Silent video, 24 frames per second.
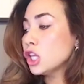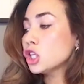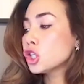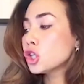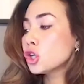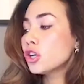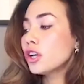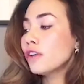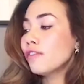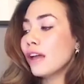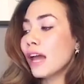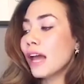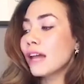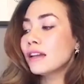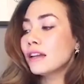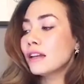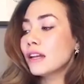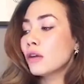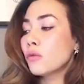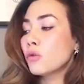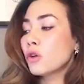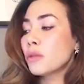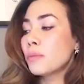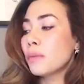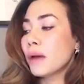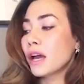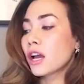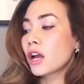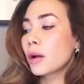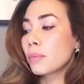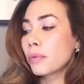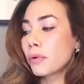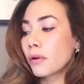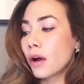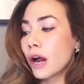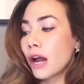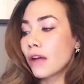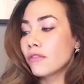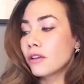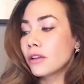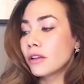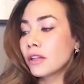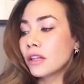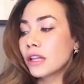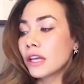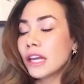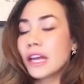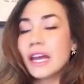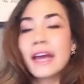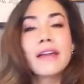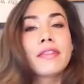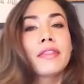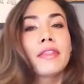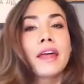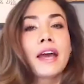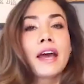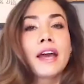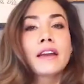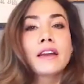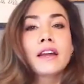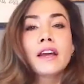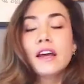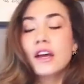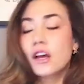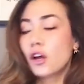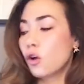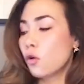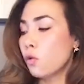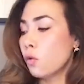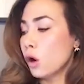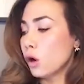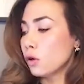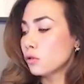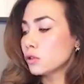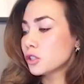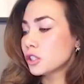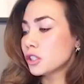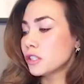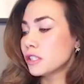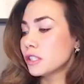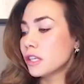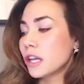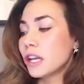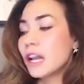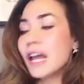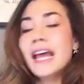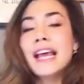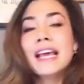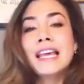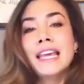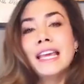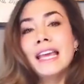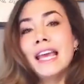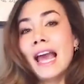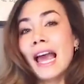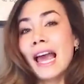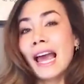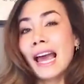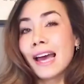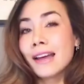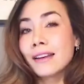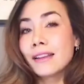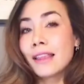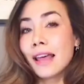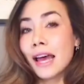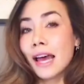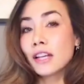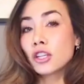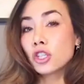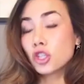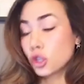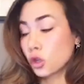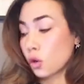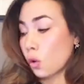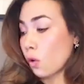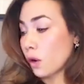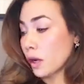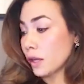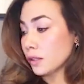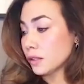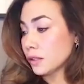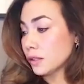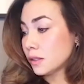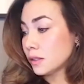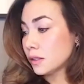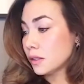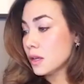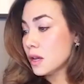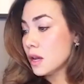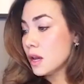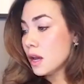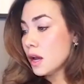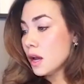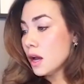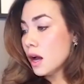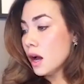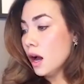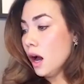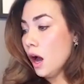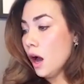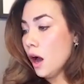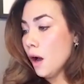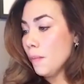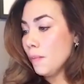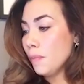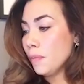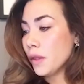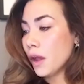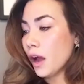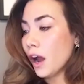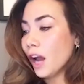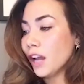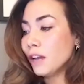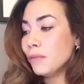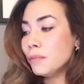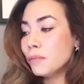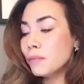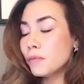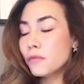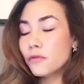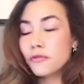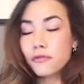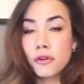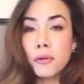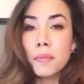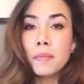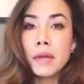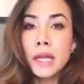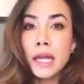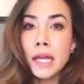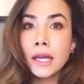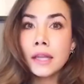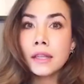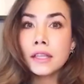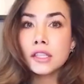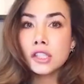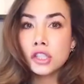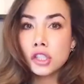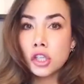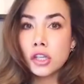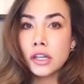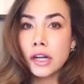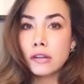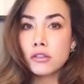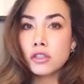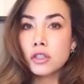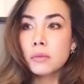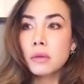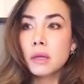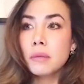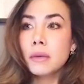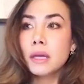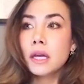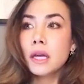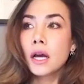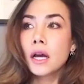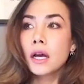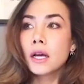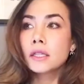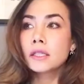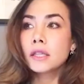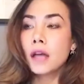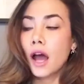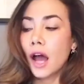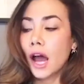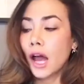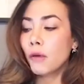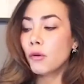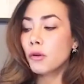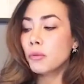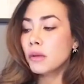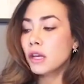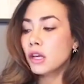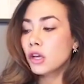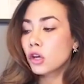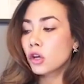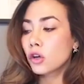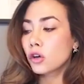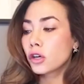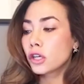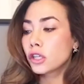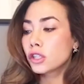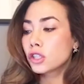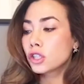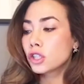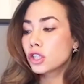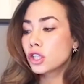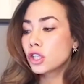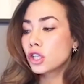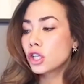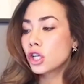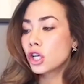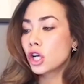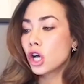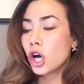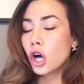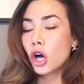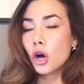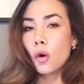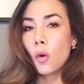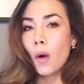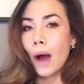he should have ended it with Becca privately, and that, quote, she said, he had that choice. For me, this stood out to me because I would be curious to